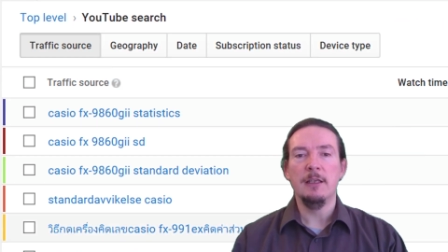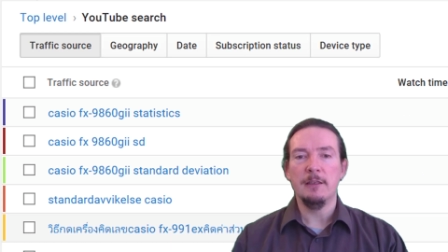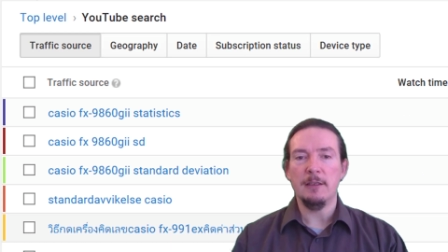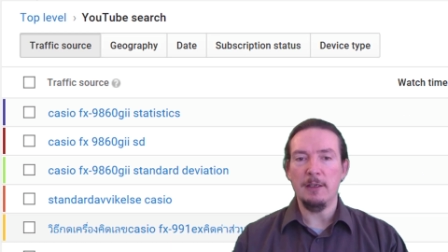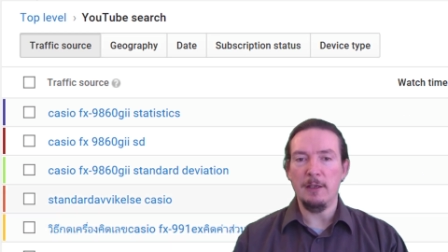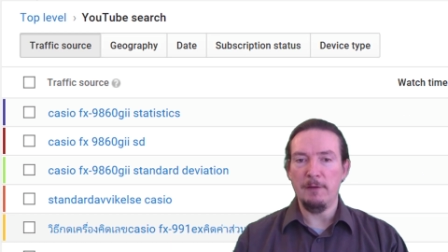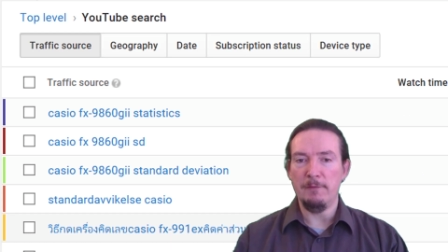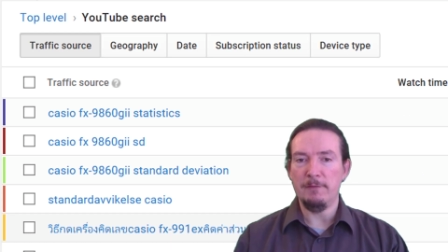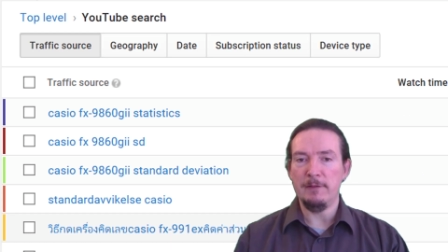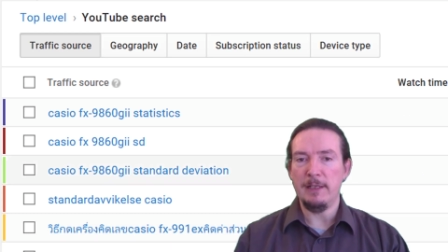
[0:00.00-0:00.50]

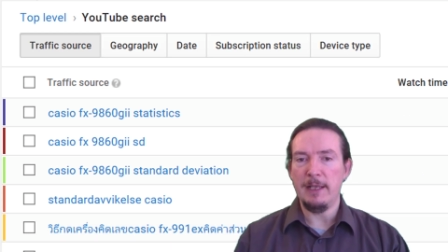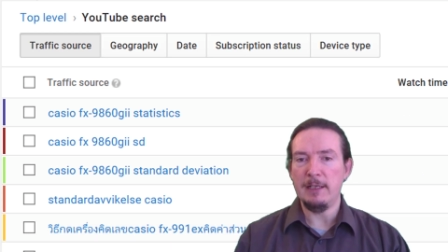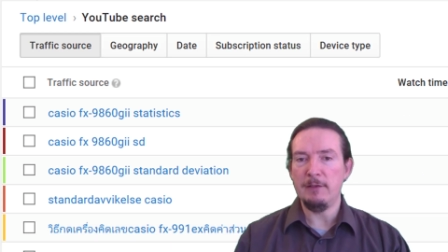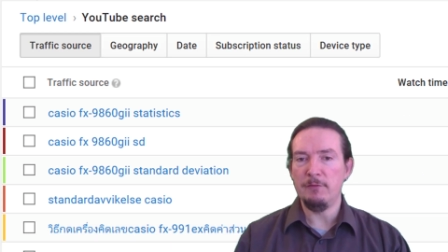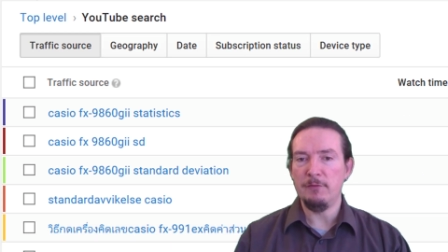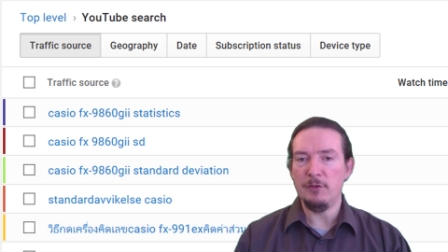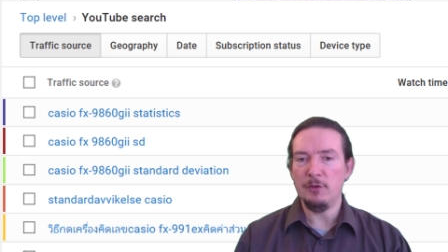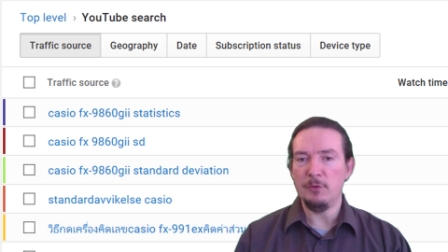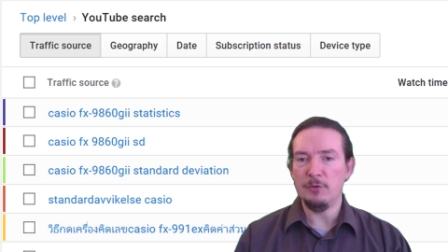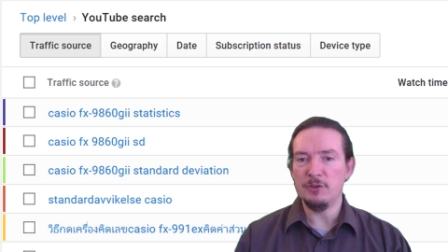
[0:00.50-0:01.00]
that have led
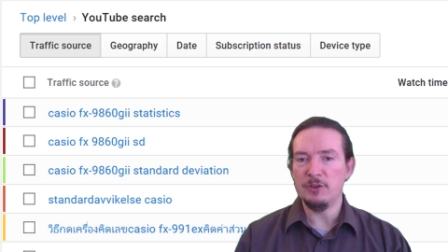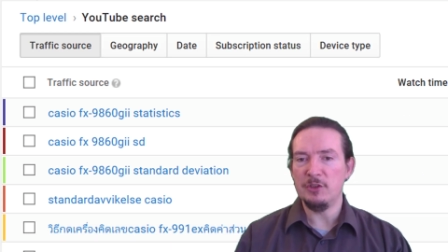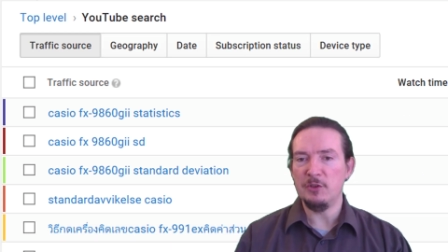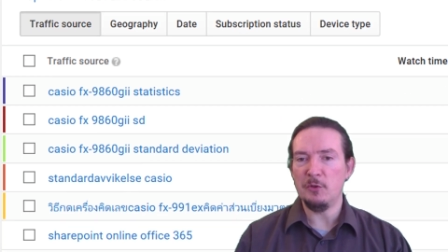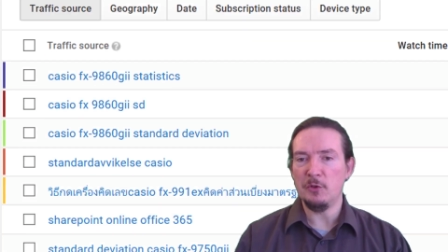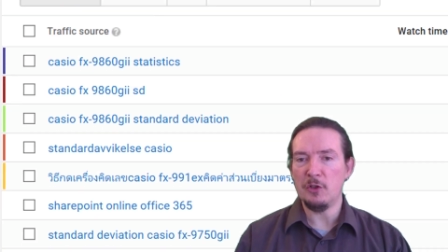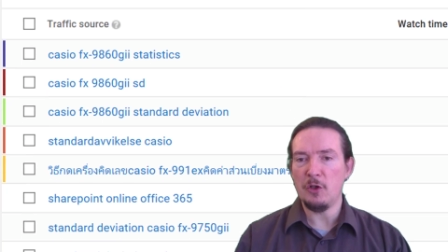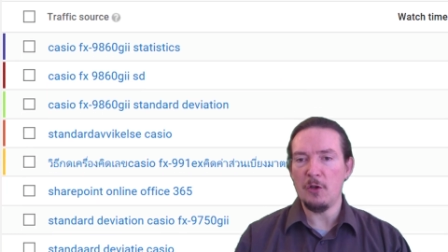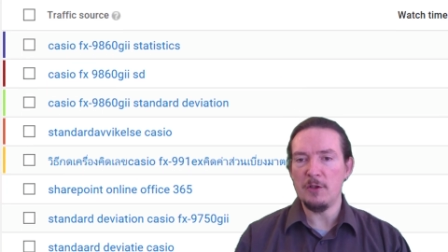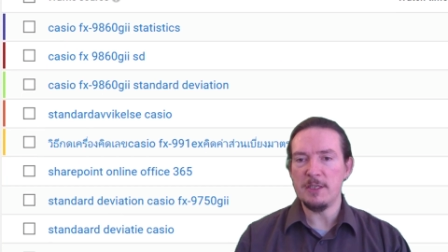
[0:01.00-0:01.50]
viewers to
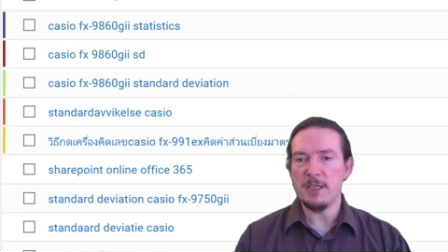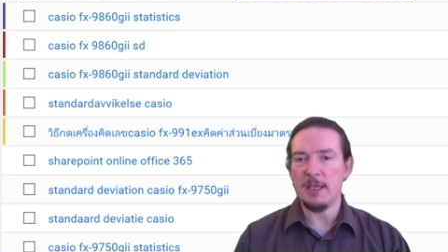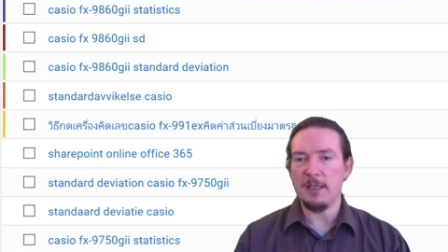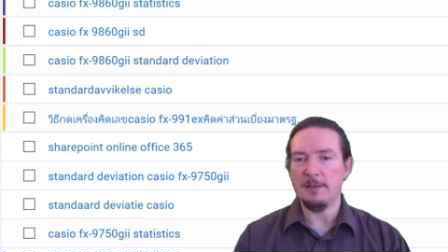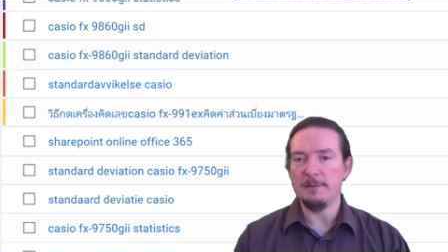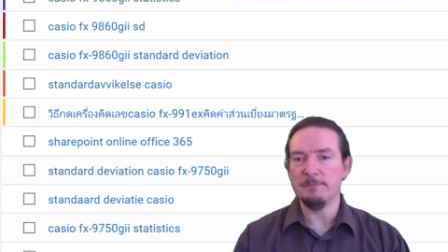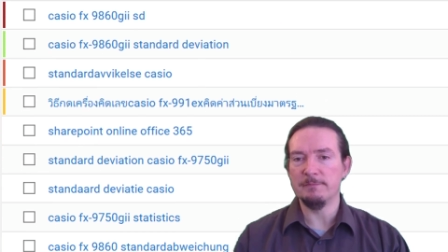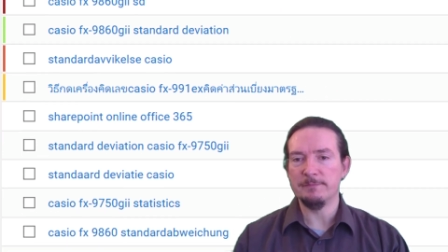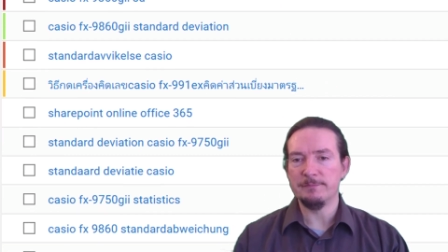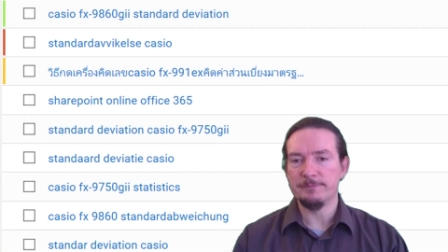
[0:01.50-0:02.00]
your
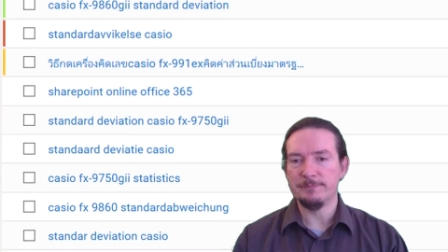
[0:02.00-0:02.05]
content.